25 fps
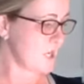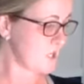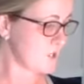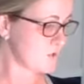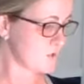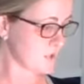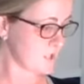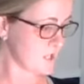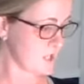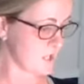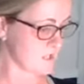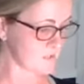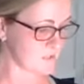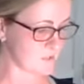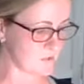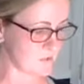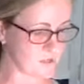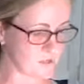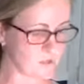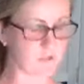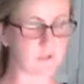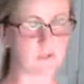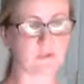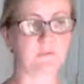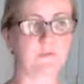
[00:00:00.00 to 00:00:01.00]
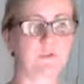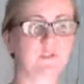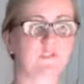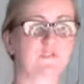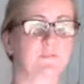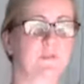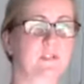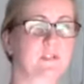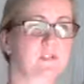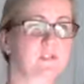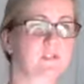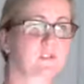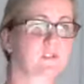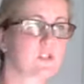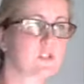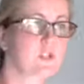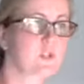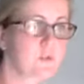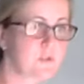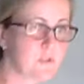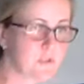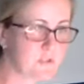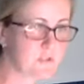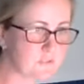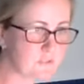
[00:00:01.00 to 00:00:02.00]
You can also do your movements
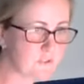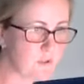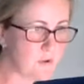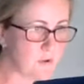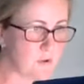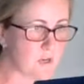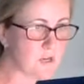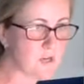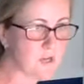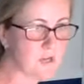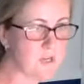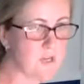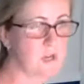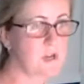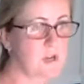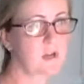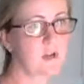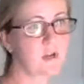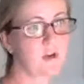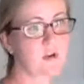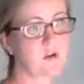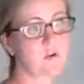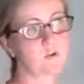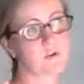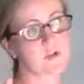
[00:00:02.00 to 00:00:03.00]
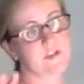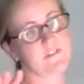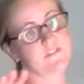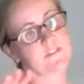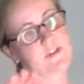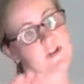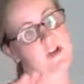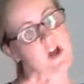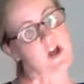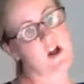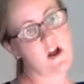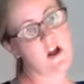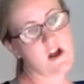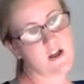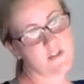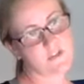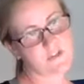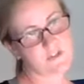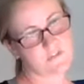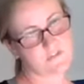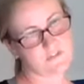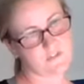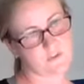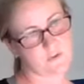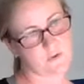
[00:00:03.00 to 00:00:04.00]
to the floor or even on
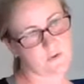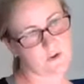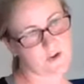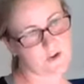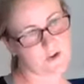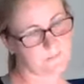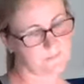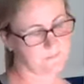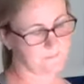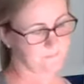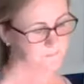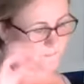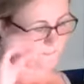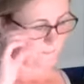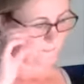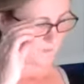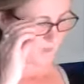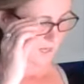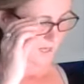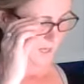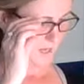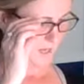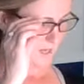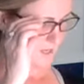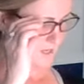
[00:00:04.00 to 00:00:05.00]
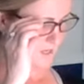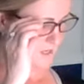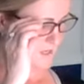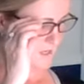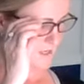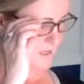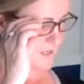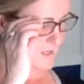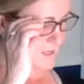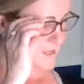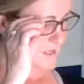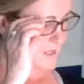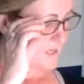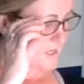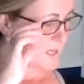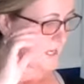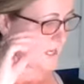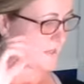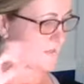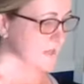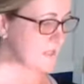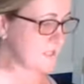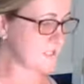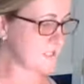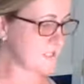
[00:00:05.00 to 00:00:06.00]
the floor, okay?
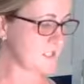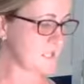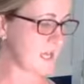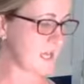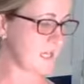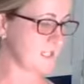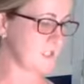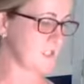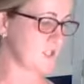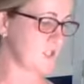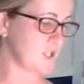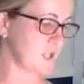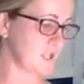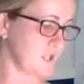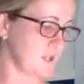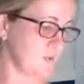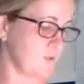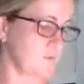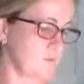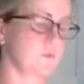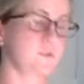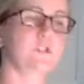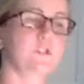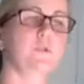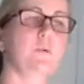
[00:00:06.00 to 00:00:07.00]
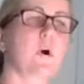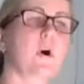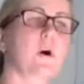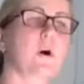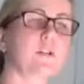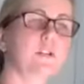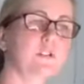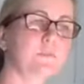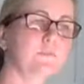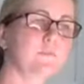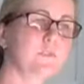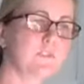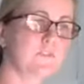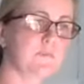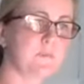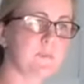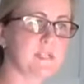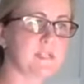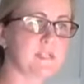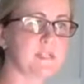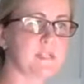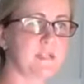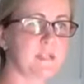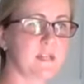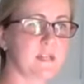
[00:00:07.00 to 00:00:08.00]
And then tension, do all your
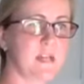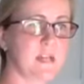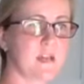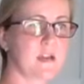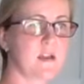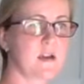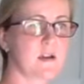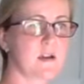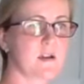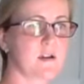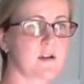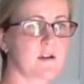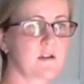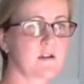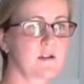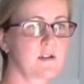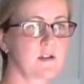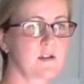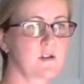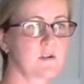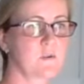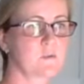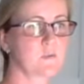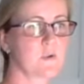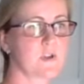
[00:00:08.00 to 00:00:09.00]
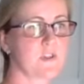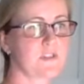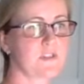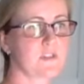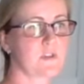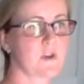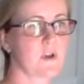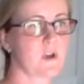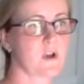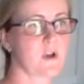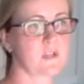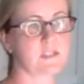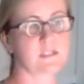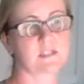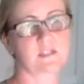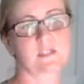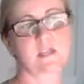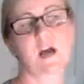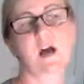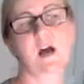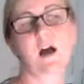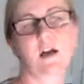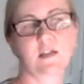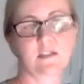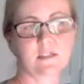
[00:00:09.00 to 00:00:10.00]
movements in the air with
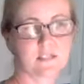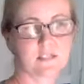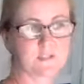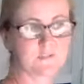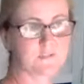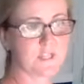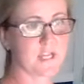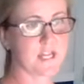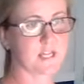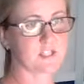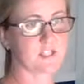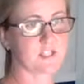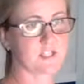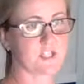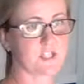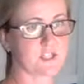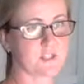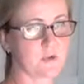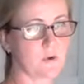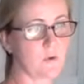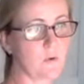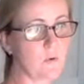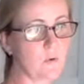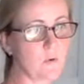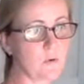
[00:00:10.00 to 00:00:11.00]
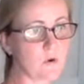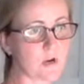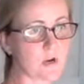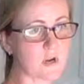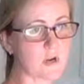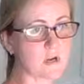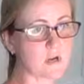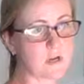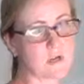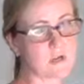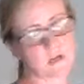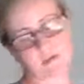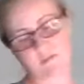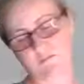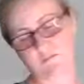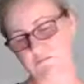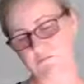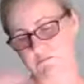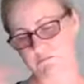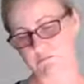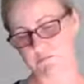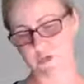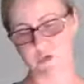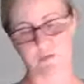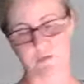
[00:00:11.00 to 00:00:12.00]
tons of tension or
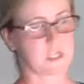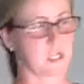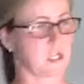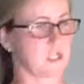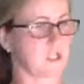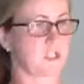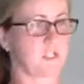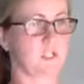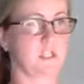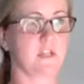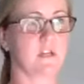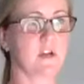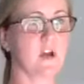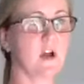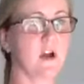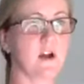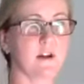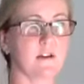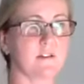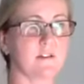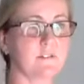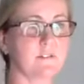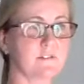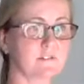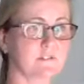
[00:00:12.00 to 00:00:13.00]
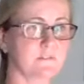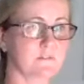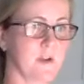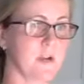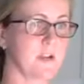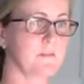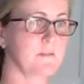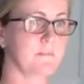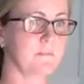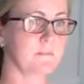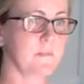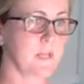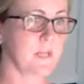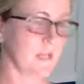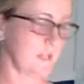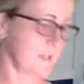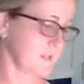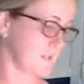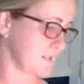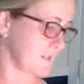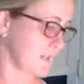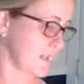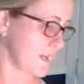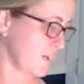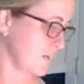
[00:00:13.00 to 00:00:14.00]
no tension at all, right?
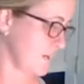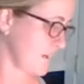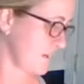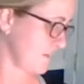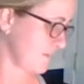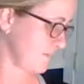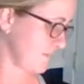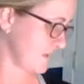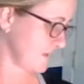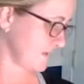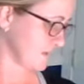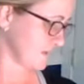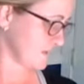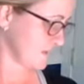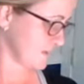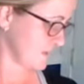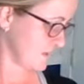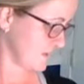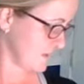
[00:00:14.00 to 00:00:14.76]
And see how that feels.